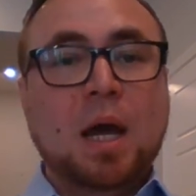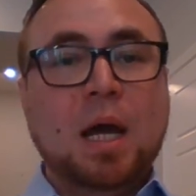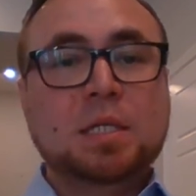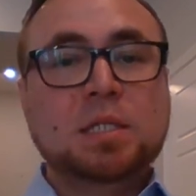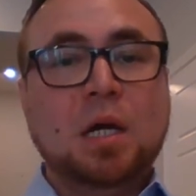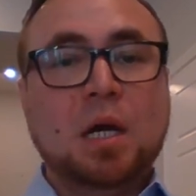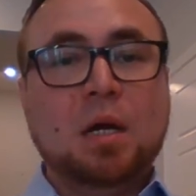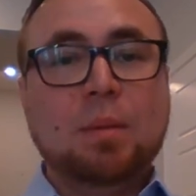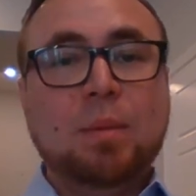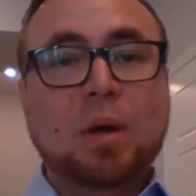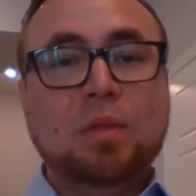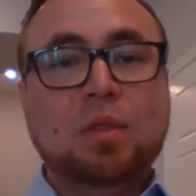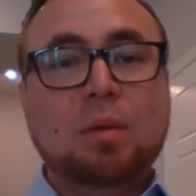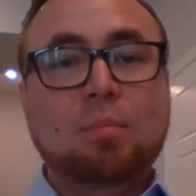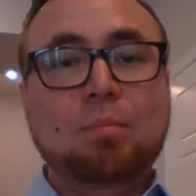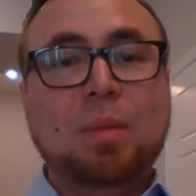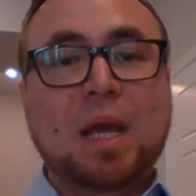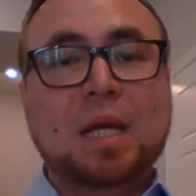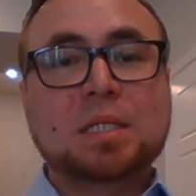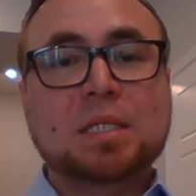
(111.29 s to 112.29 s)
I talk about the
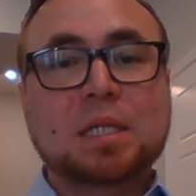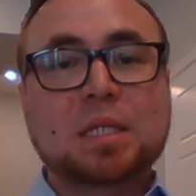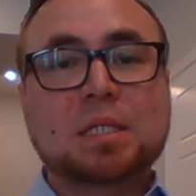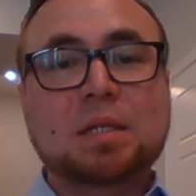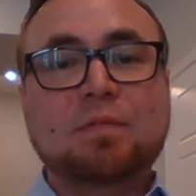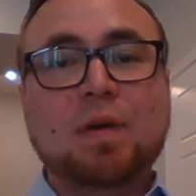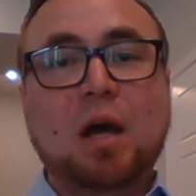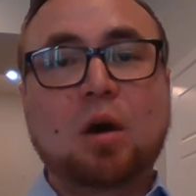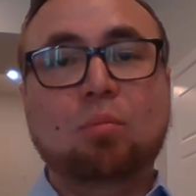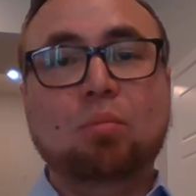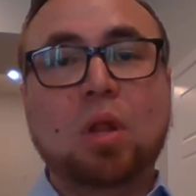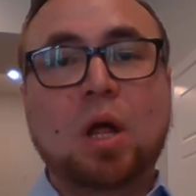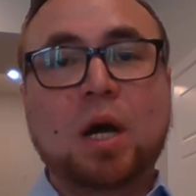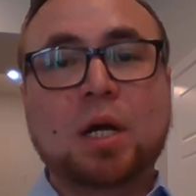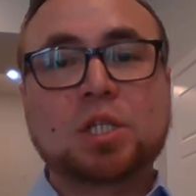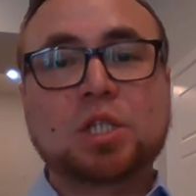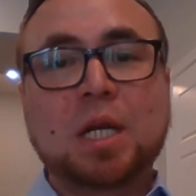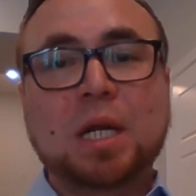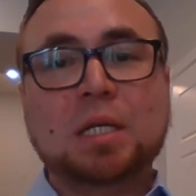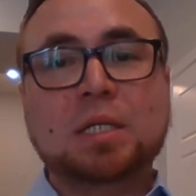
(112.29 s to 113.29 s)
basics of how
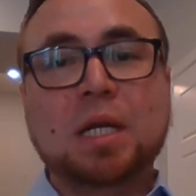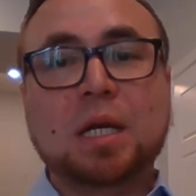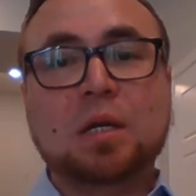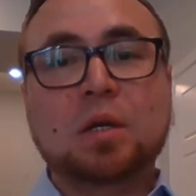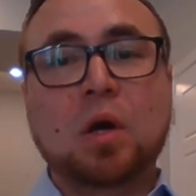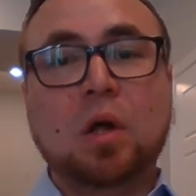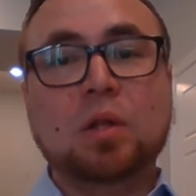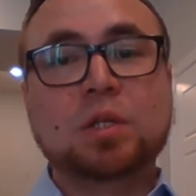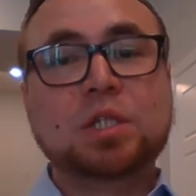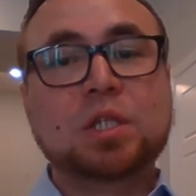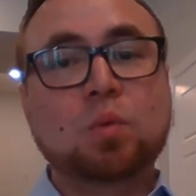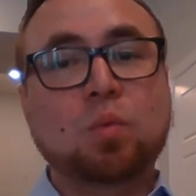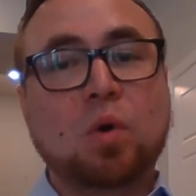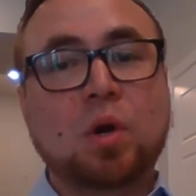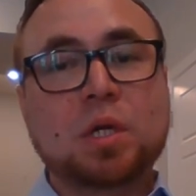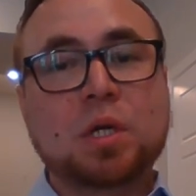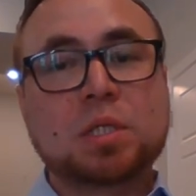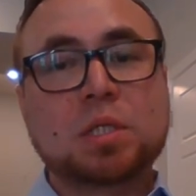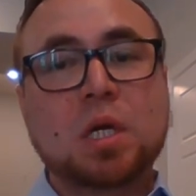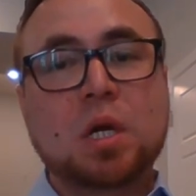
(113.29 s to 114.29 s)
blockchain technology
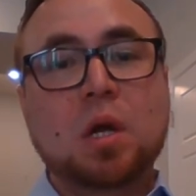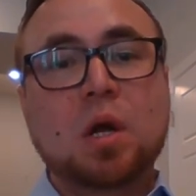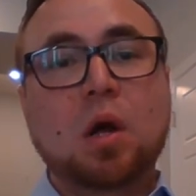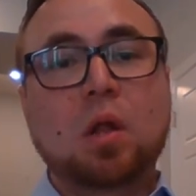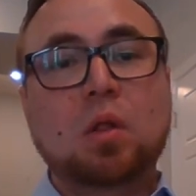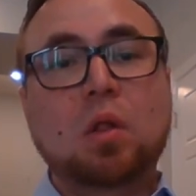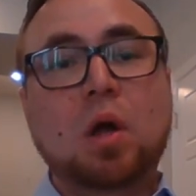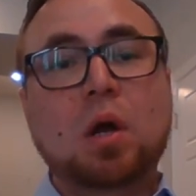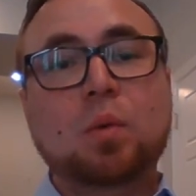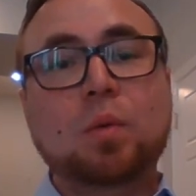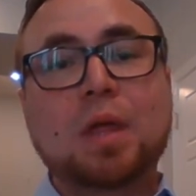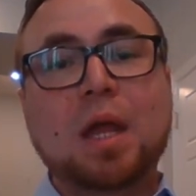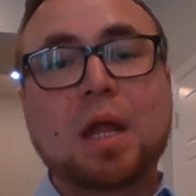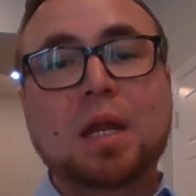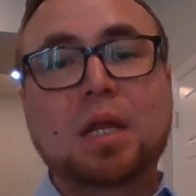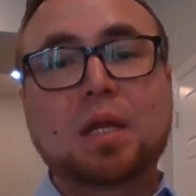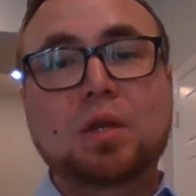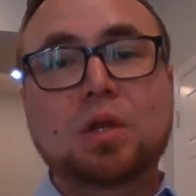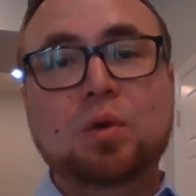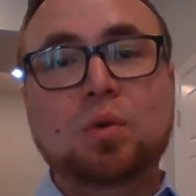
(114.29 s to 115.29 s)
works, along with
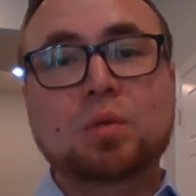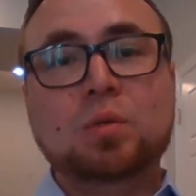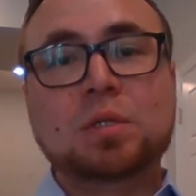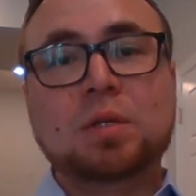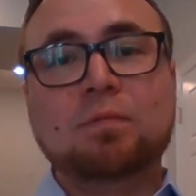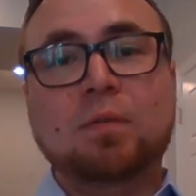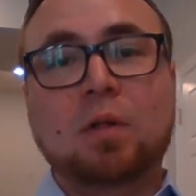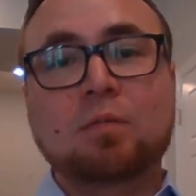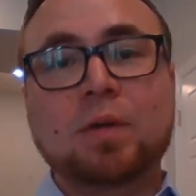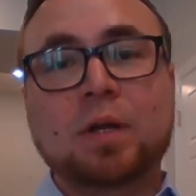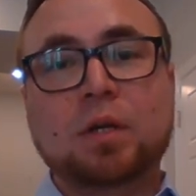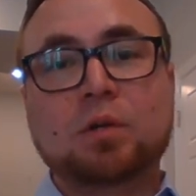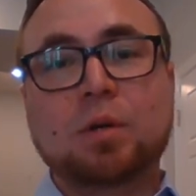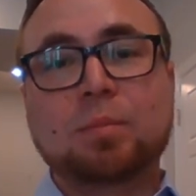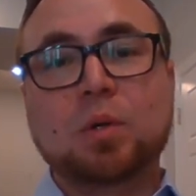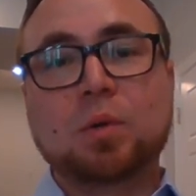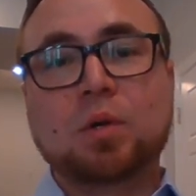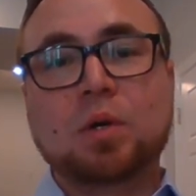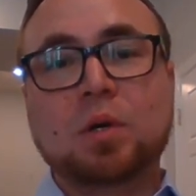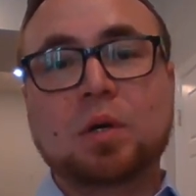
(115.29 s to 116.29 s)
any news involving
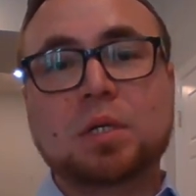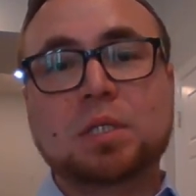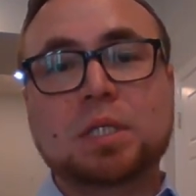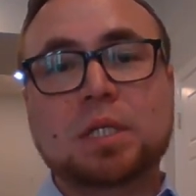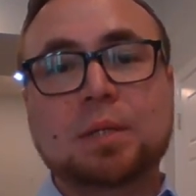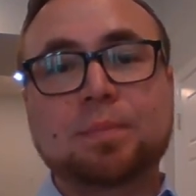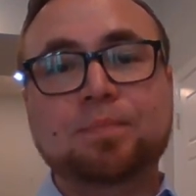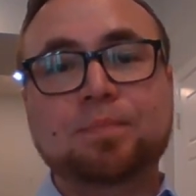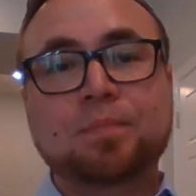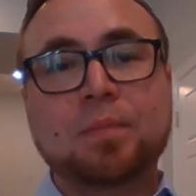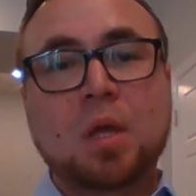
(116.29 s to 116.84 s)
cryptocurrency.